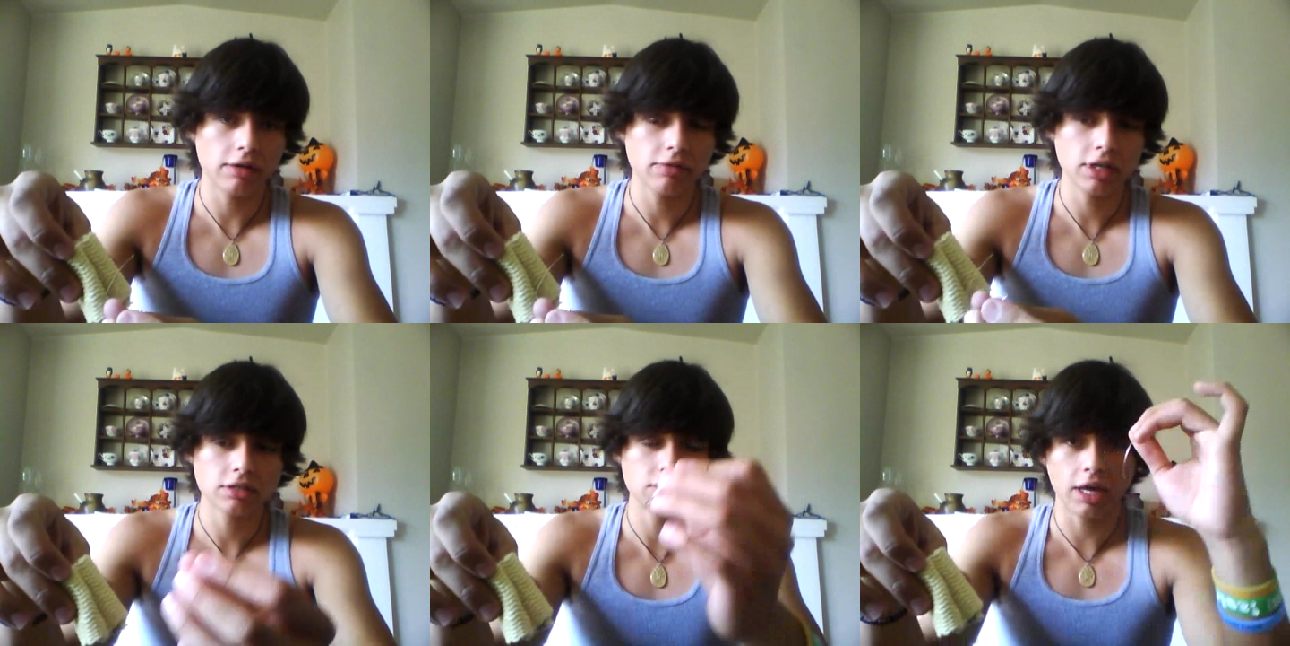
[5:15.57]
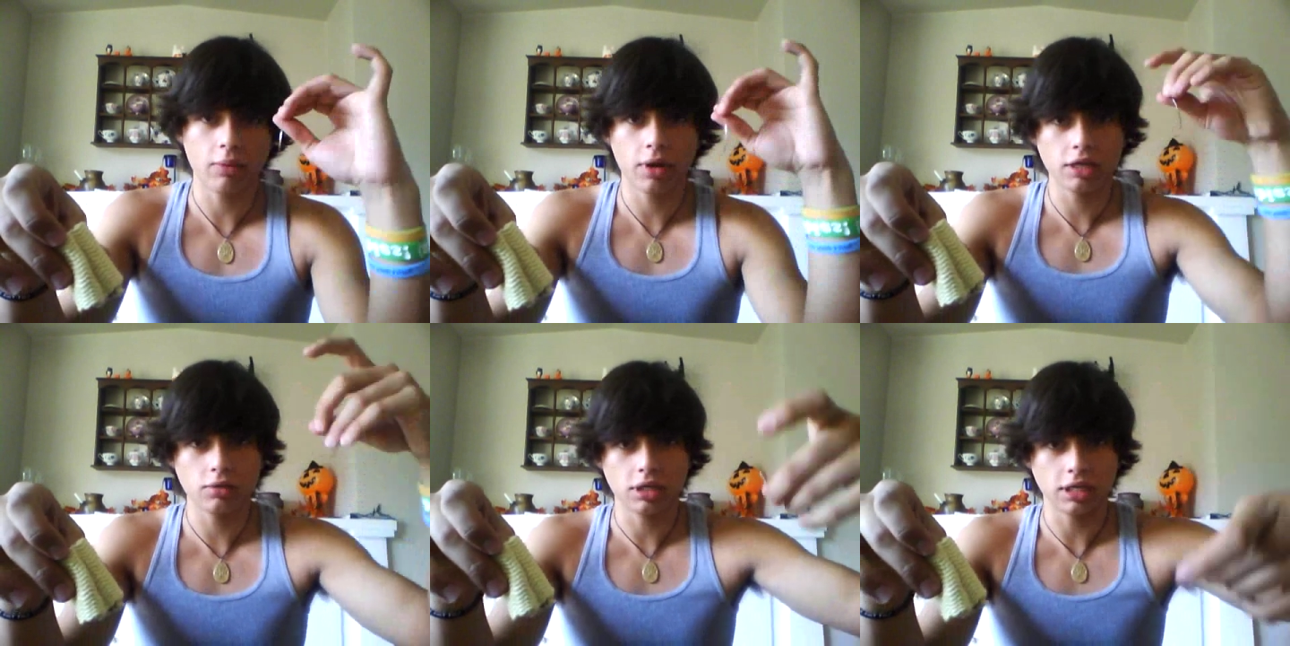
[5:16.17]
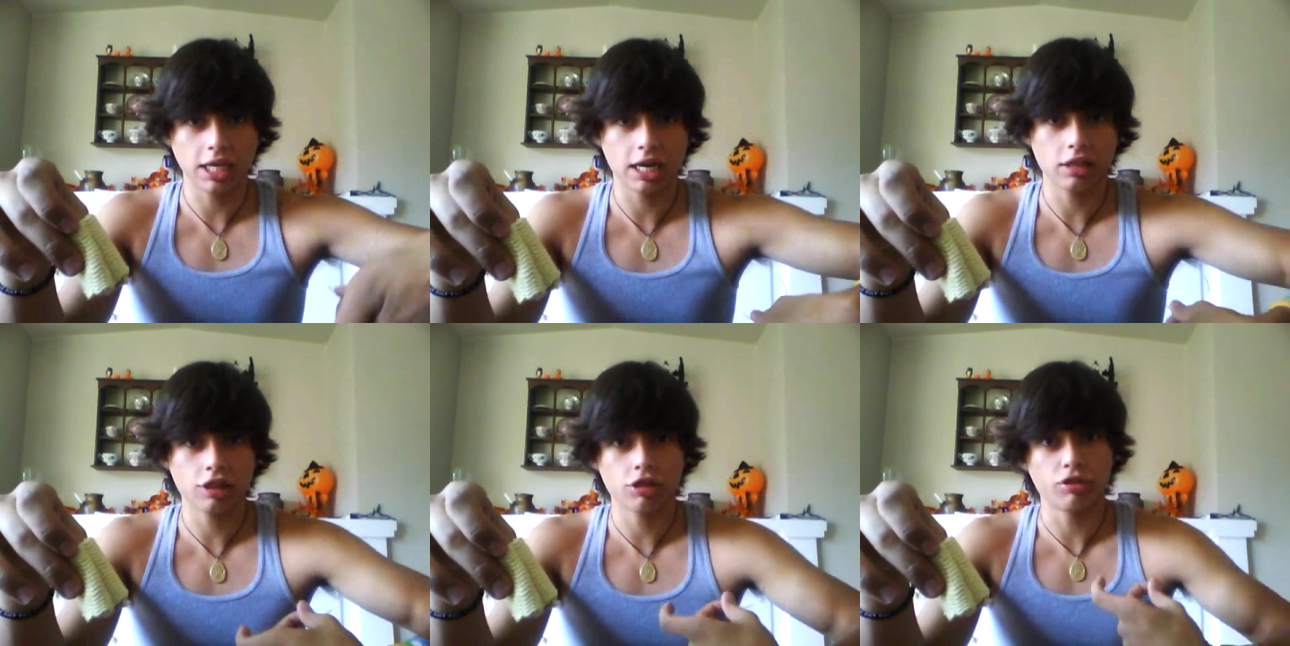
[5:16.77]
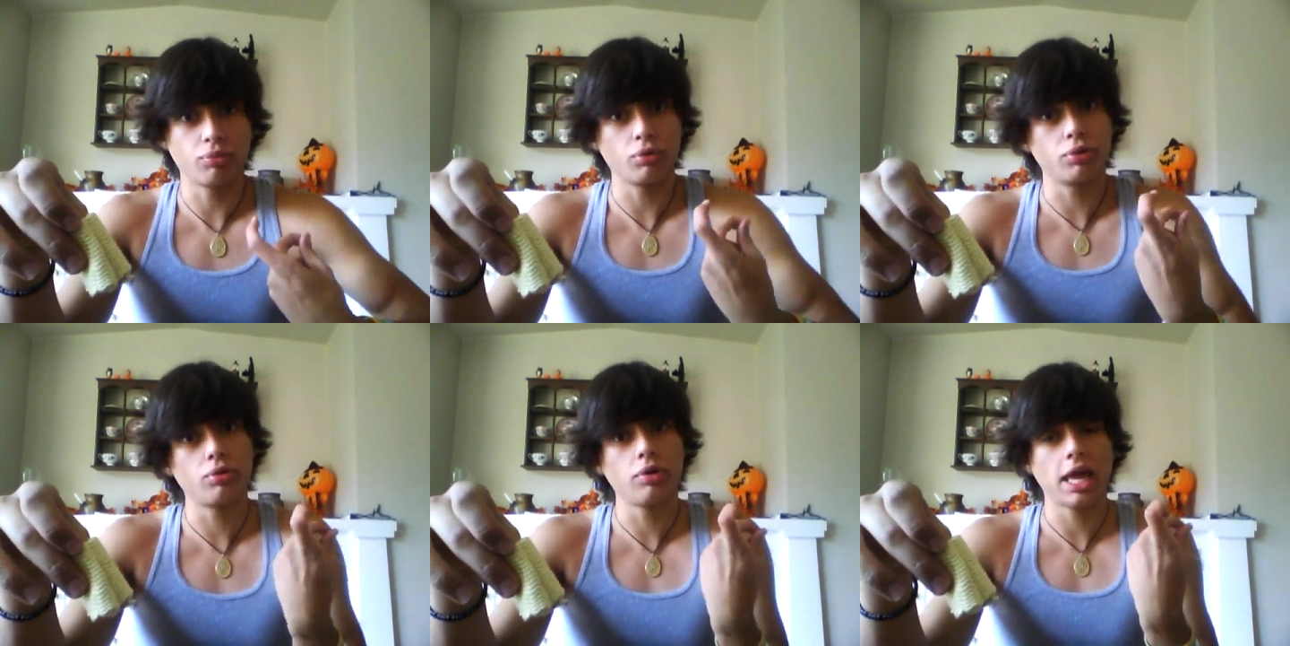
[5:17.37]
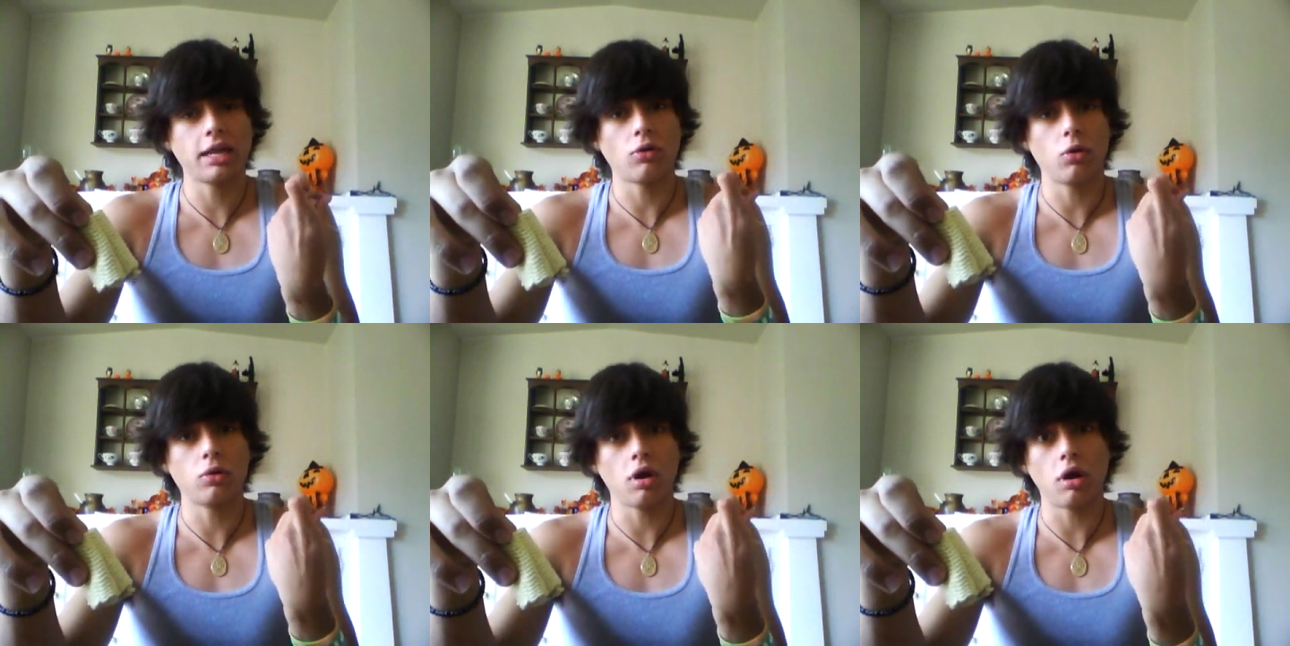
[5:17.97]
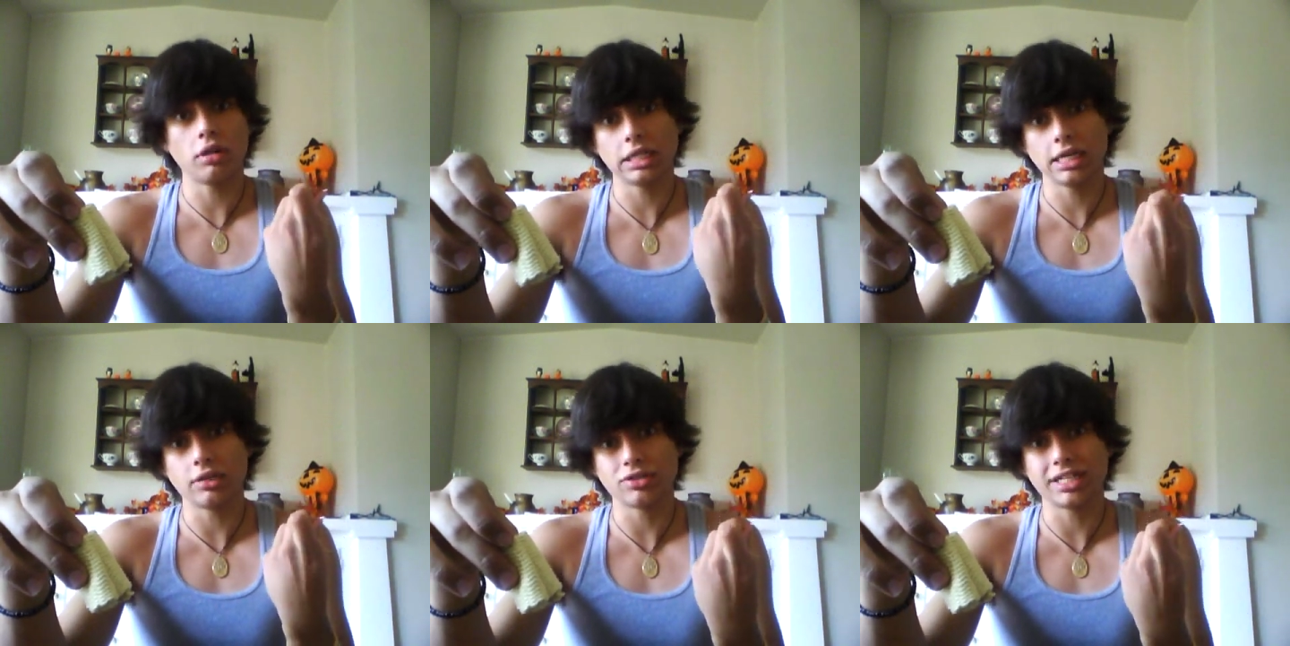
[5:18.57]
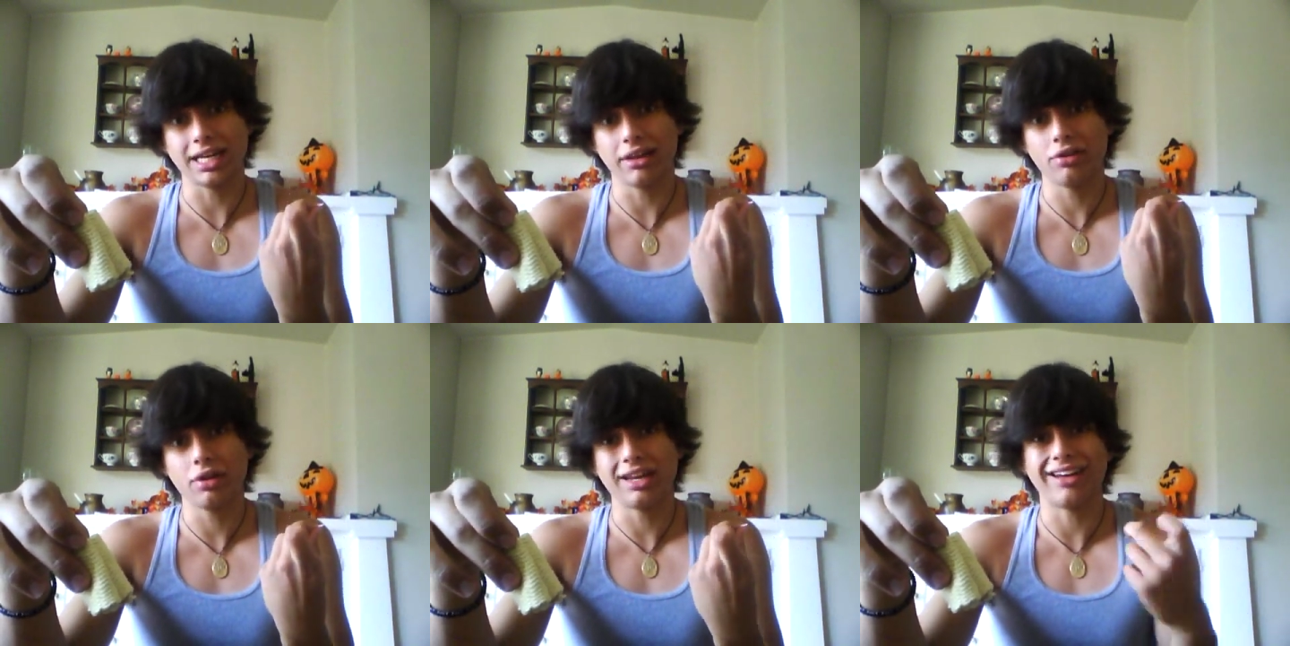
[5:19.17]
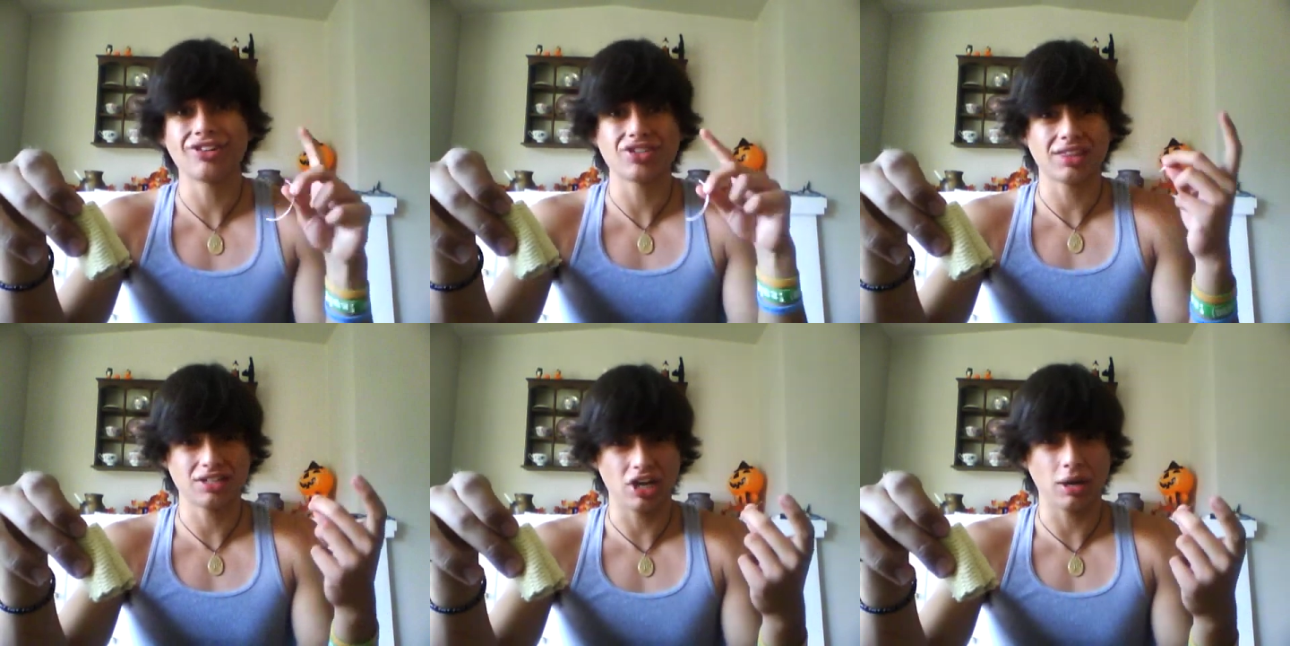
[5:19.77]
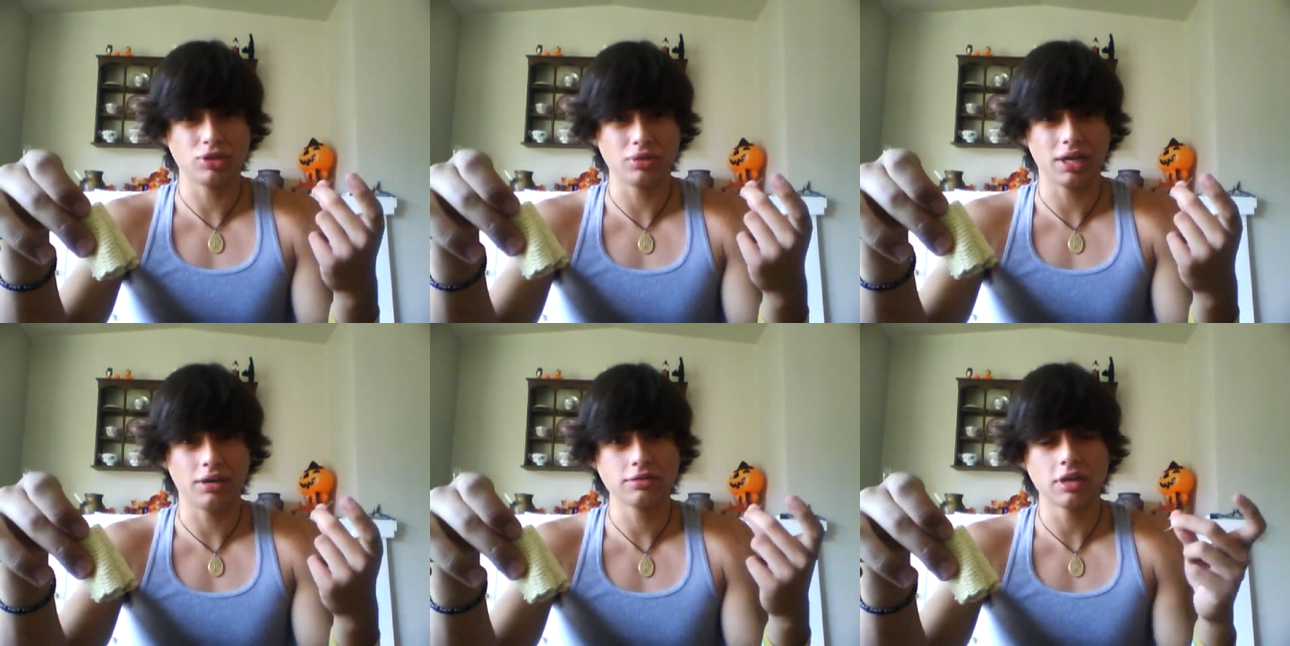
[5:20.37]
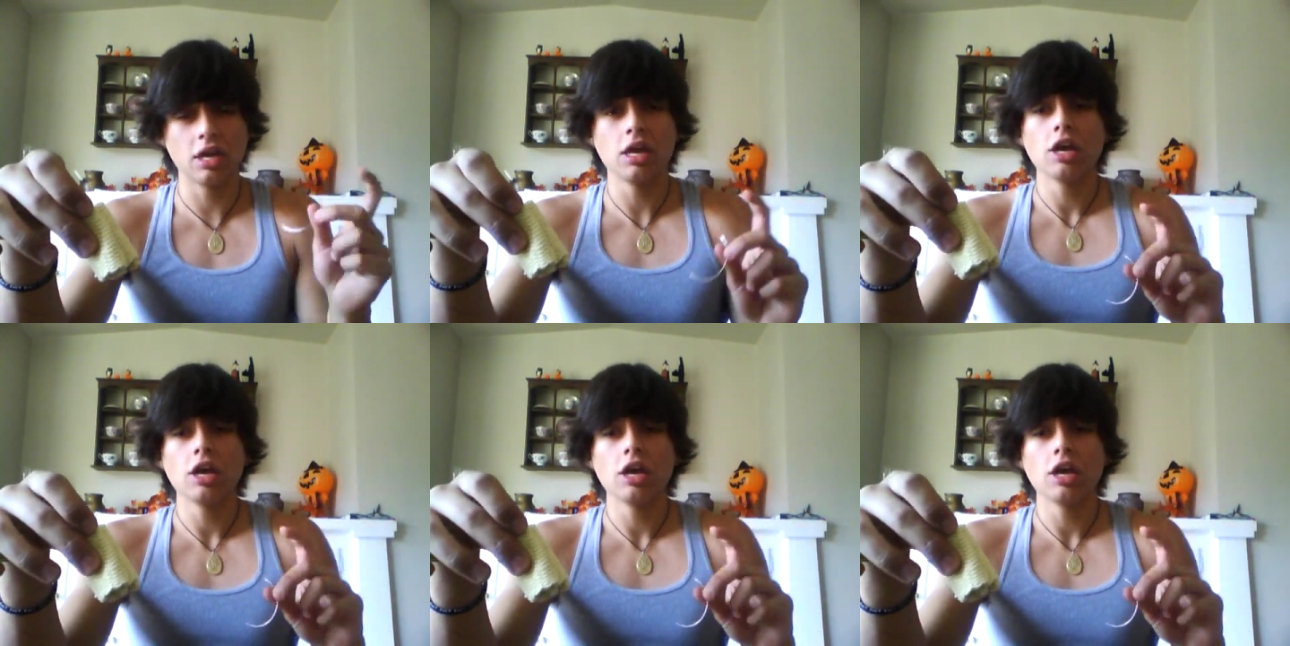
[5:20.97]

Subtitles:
of it so that way you can get it through and hold all the layers together and not just like the top 2 layers.